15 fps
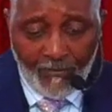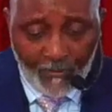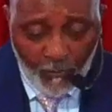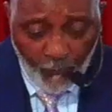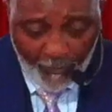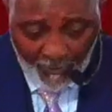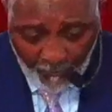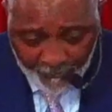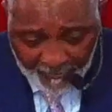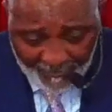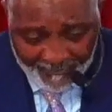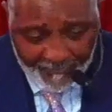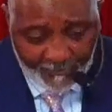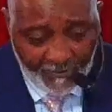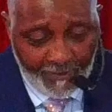the grill
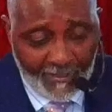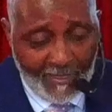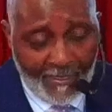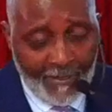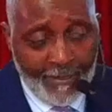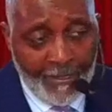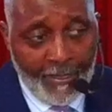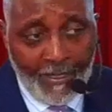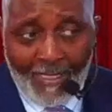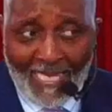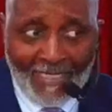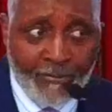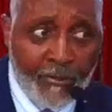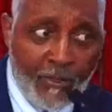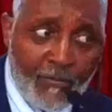yesterday. And
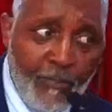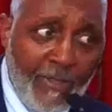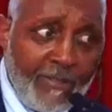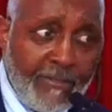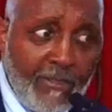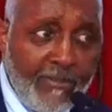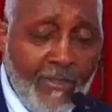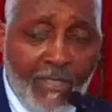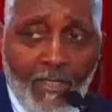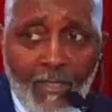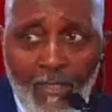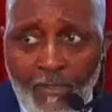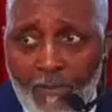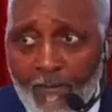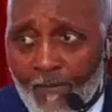I took pictures of y'all.